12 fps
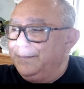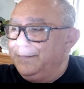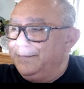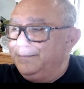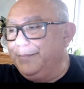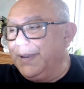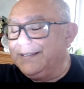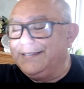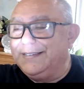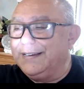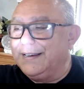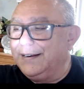
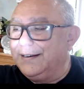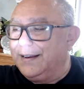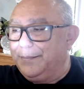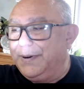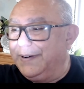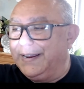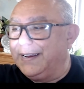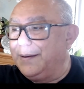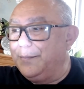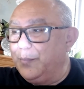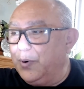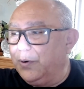Mexican-American
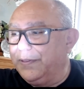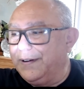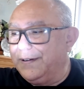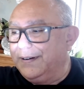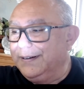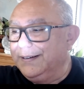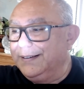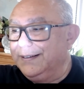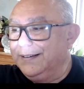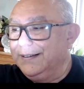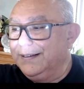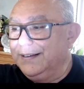border.
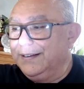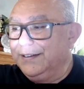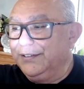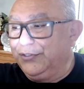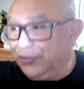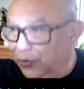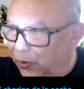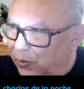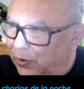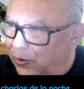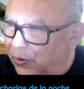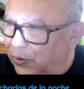So